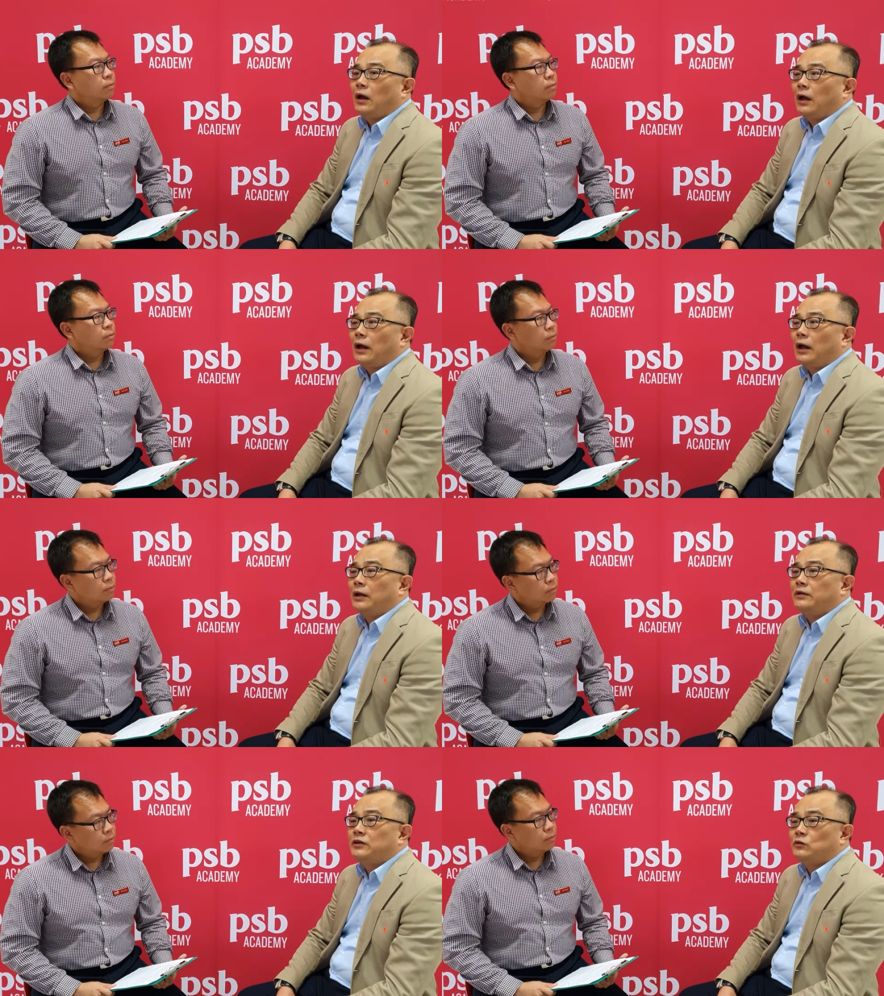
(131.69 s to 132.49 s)

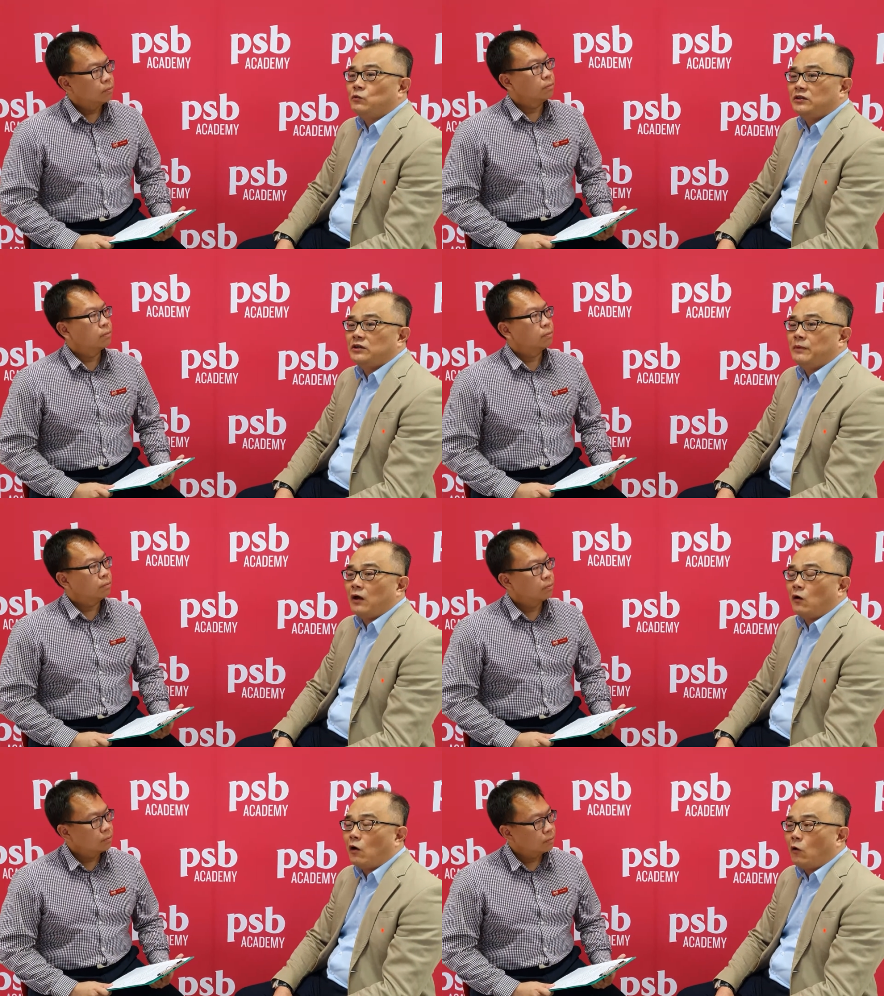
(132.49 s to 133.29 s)
Speaker 1: Uh, situation may
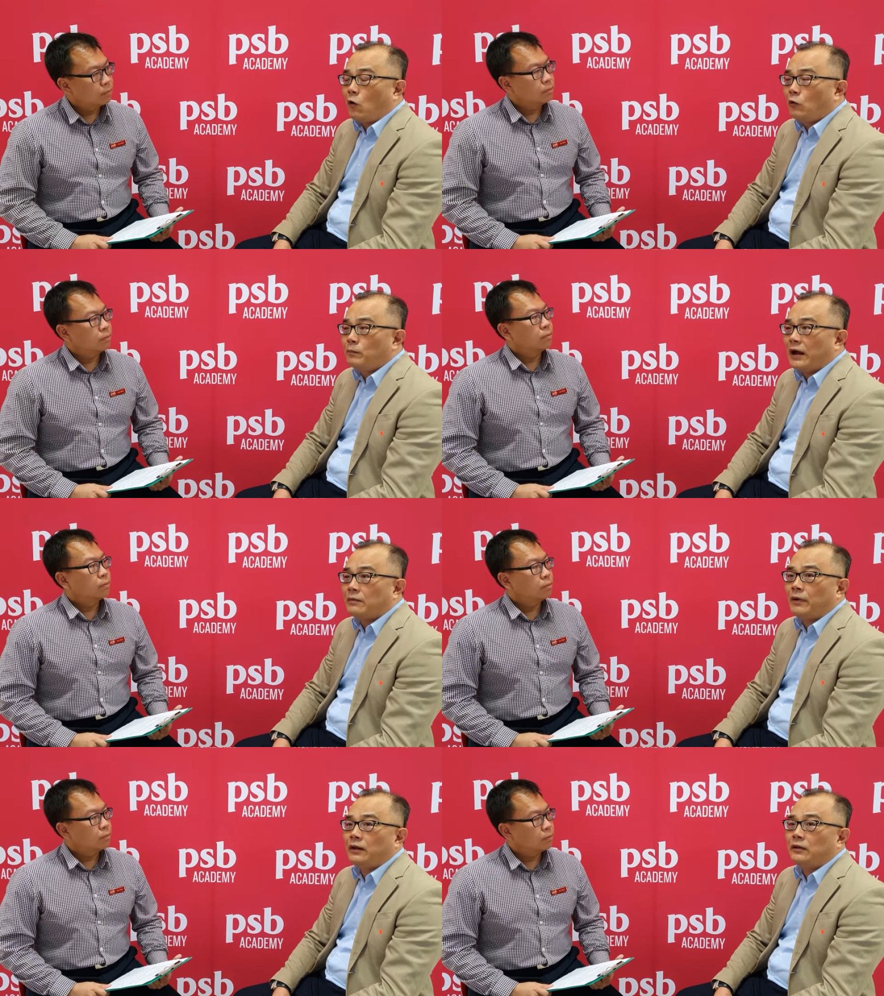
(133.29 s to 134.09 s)
ho hold
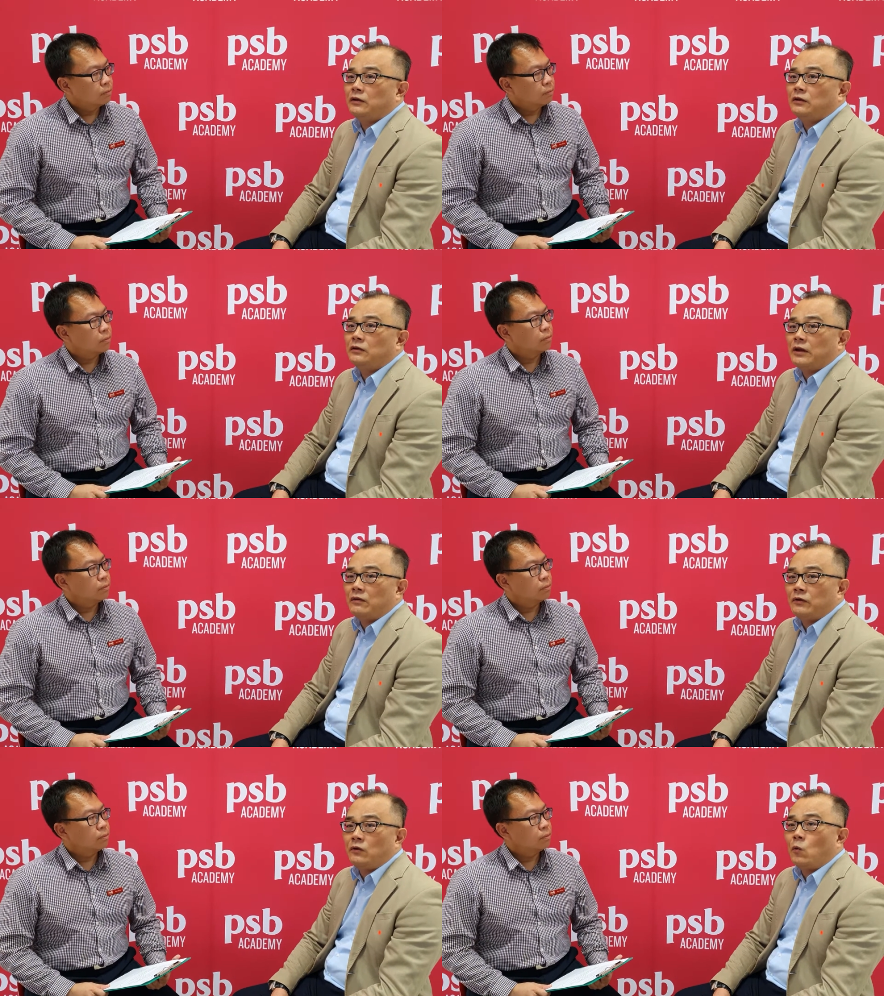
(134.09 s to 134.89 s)
back, but you
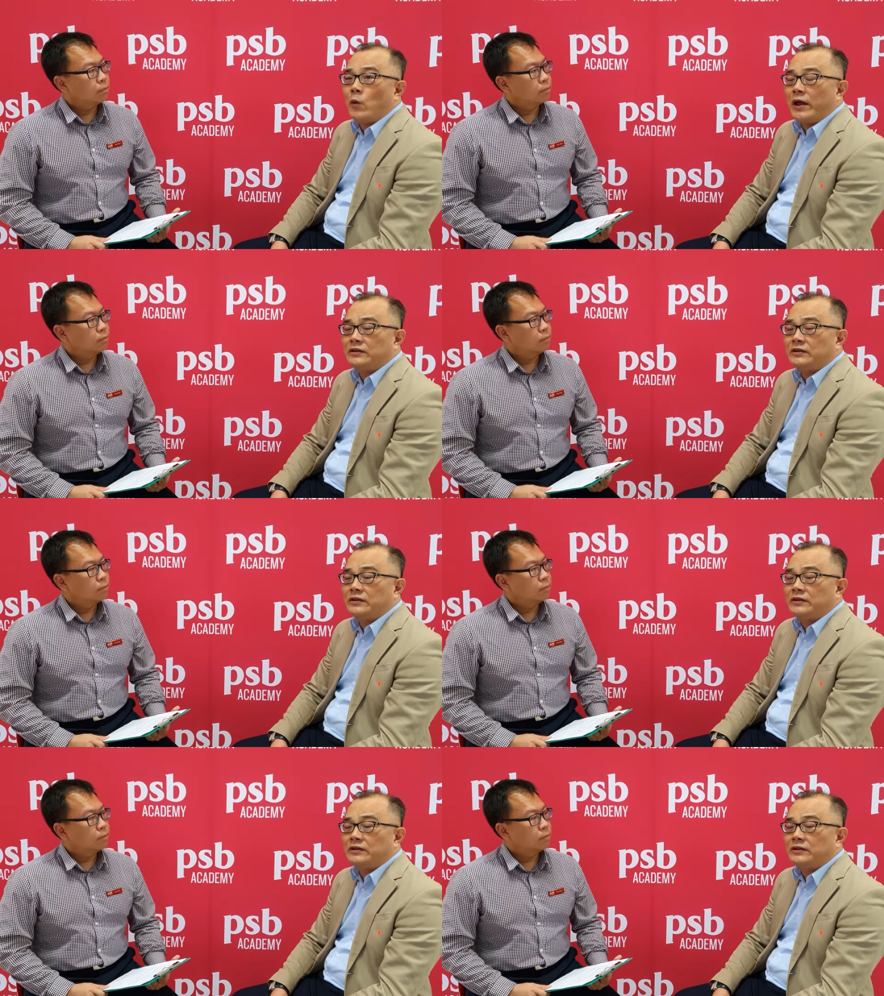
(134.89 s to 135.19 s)
never know when the